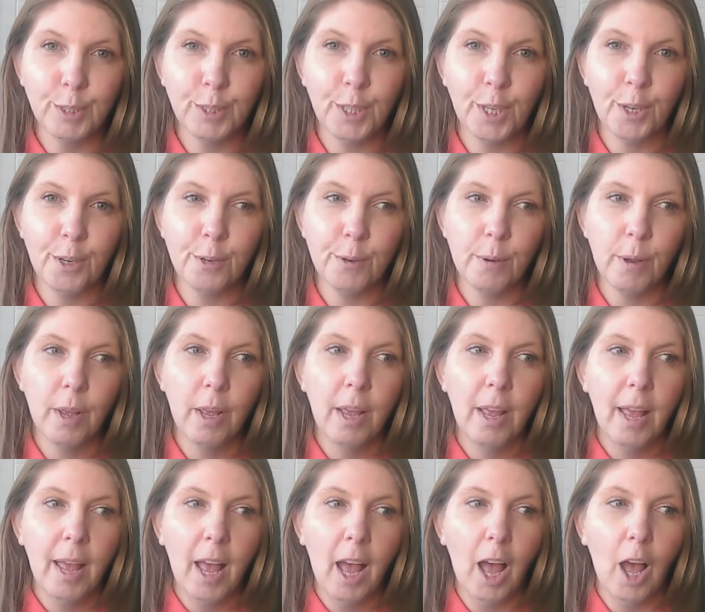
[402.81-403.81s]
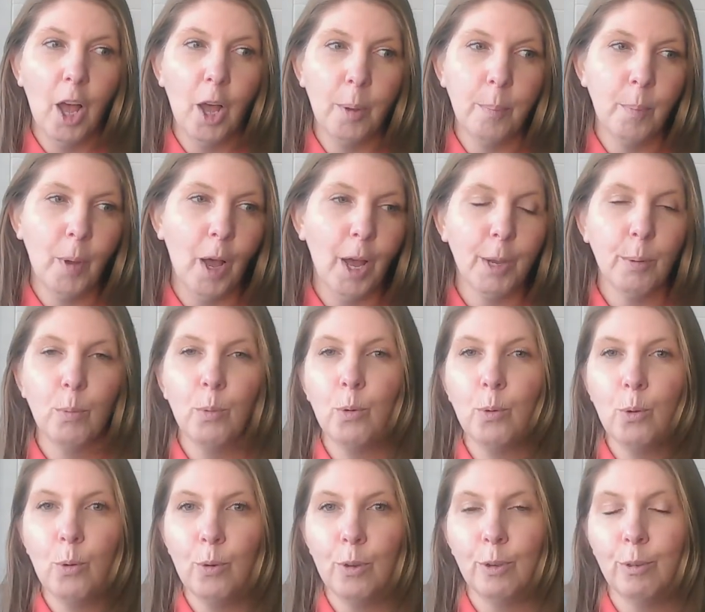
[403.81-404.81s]
So I
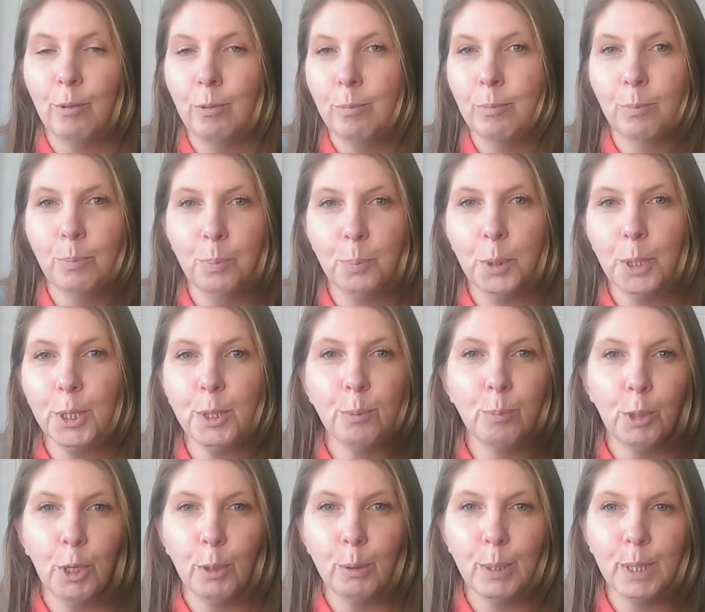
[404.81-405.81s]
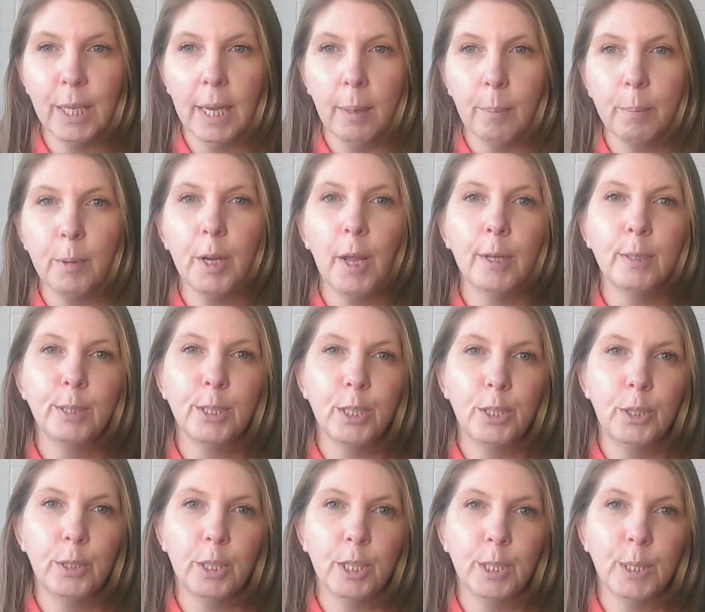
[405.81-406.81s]
will put some notes down below
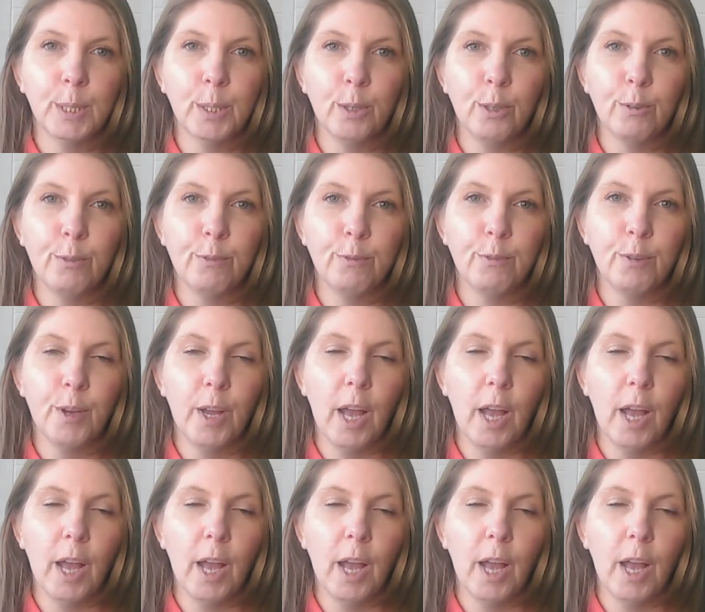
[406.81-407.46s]
so you can sort of